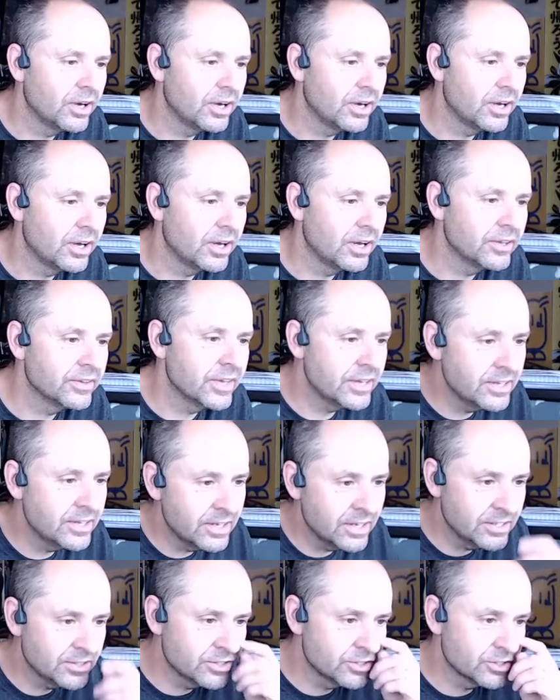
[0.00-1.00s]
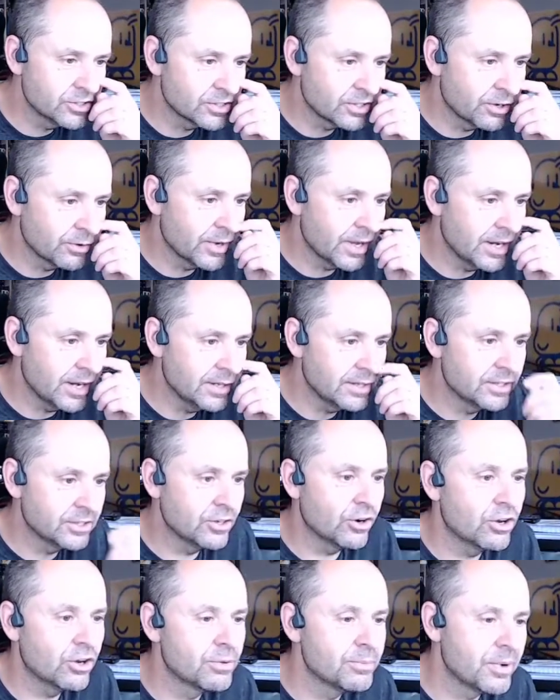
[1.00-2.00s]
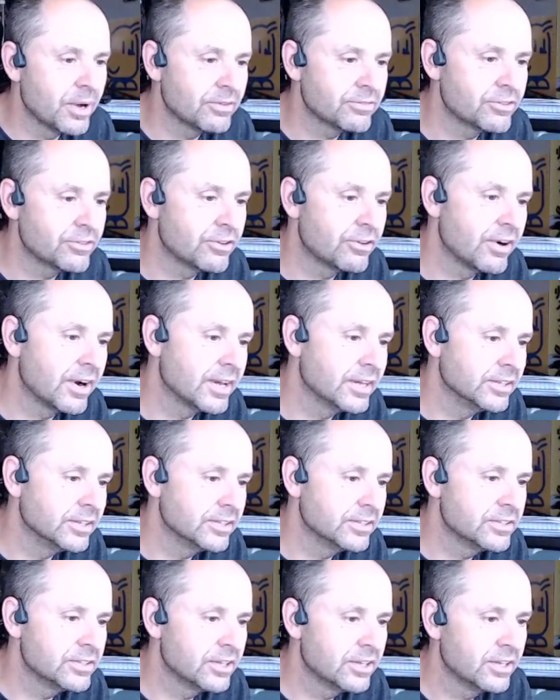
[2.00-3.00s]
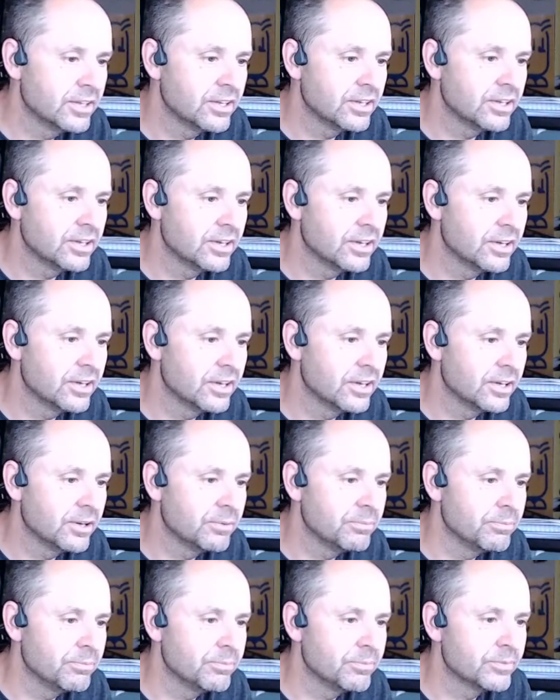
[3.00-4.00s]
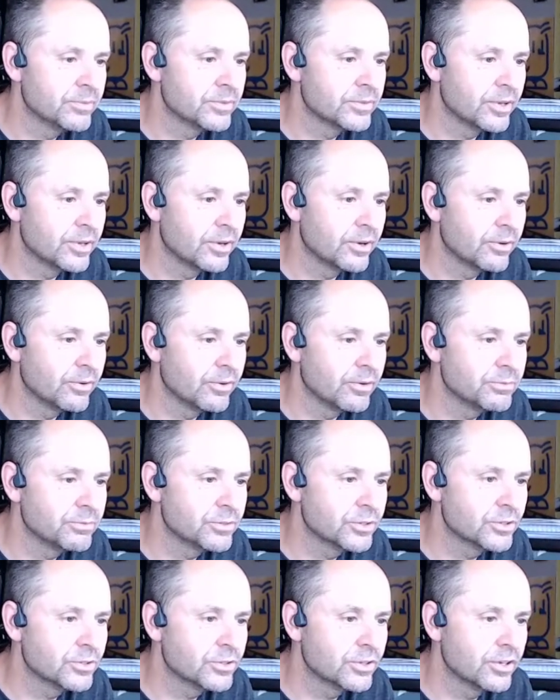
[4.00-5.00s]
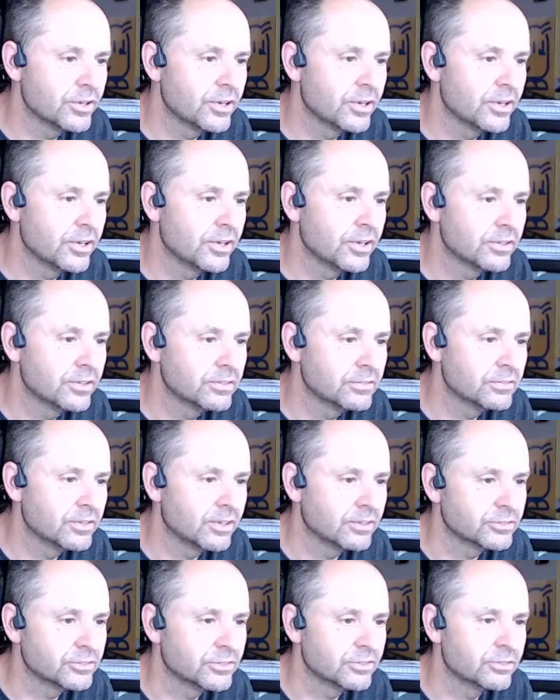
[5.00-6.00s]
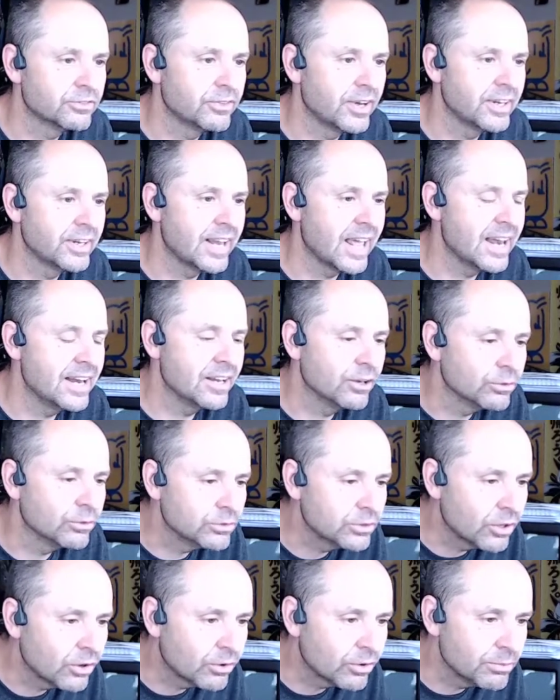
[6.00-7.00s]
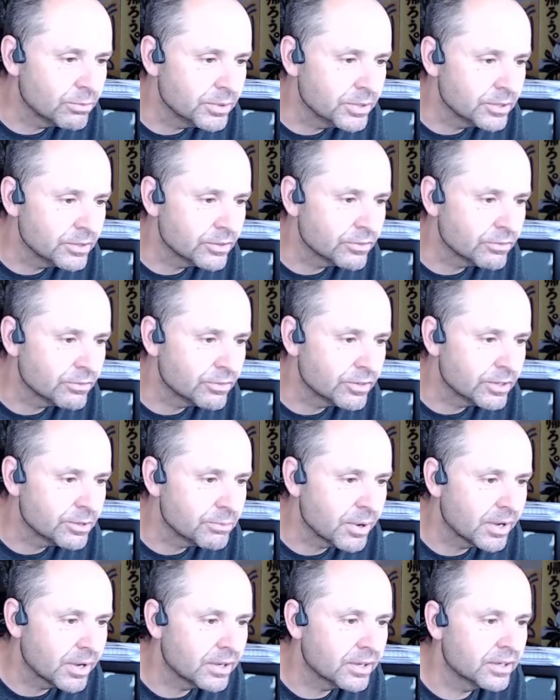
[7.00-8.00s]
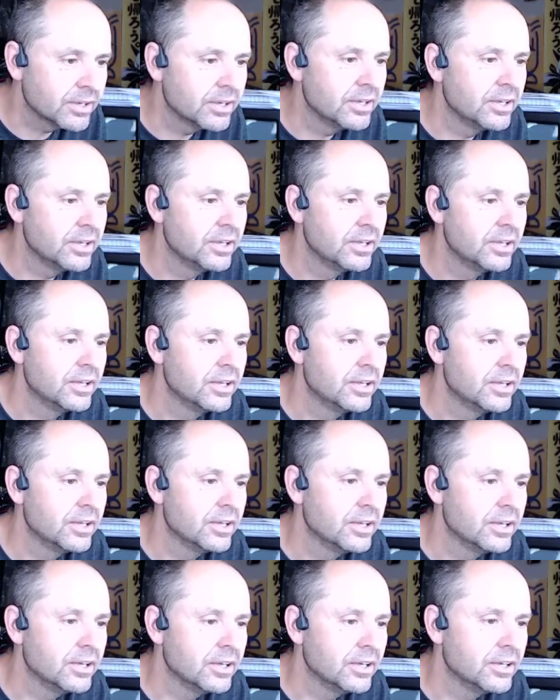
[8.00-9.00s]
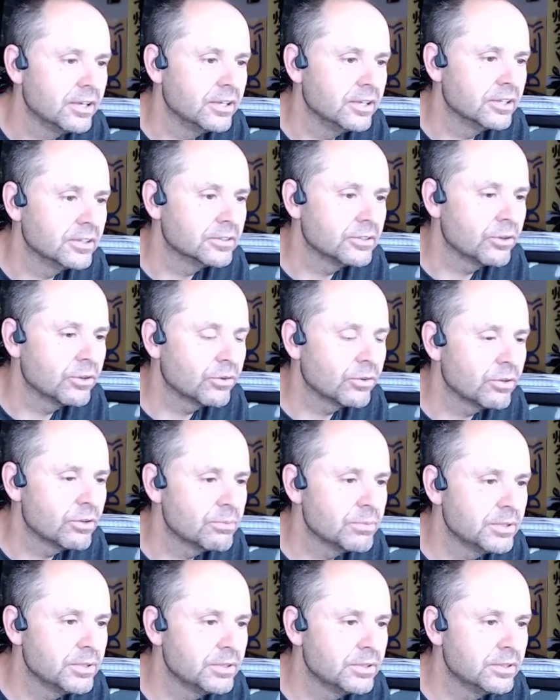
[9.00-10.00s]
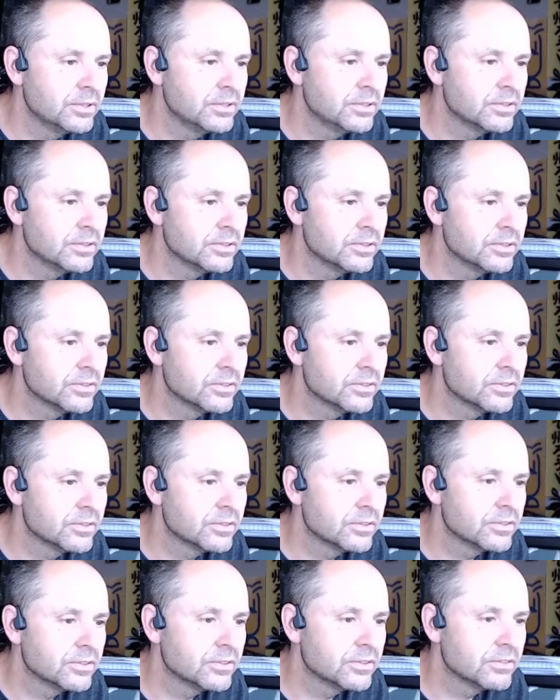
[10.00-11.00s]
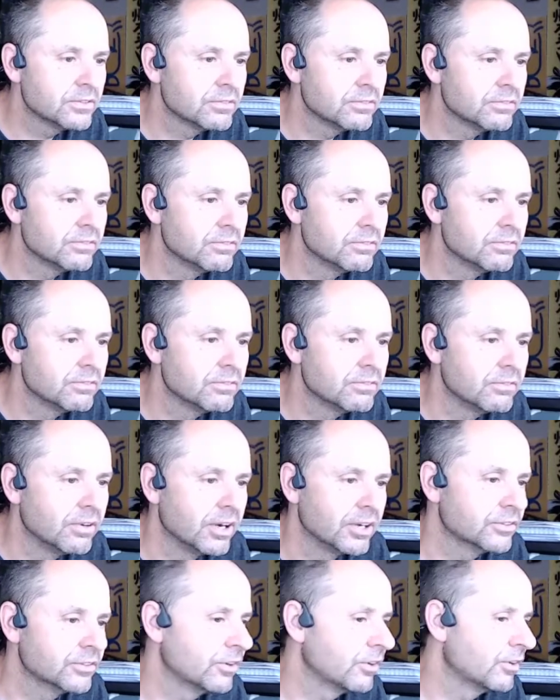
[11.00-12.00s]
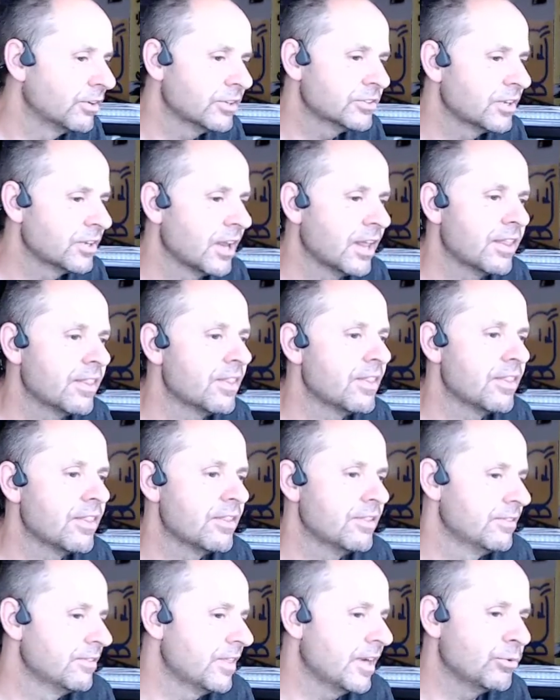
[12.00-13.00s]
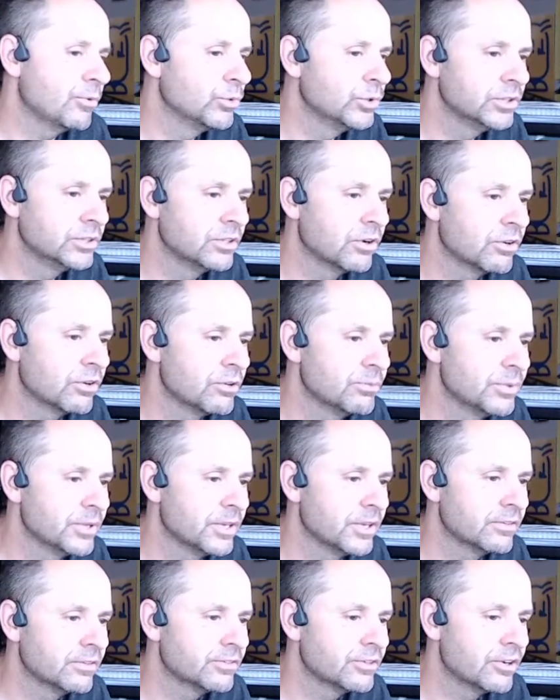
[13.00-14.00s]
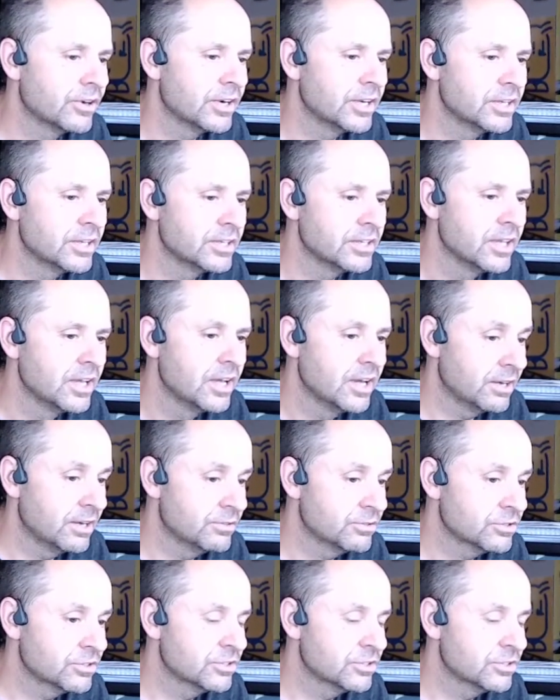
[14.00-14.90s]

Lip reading: I then need to just locate the document I've created. So I'm just gonna, I'll just find any old document, doesn't really matter. Document. Right, so I'm going to select that Word document that I've created. I'm just going to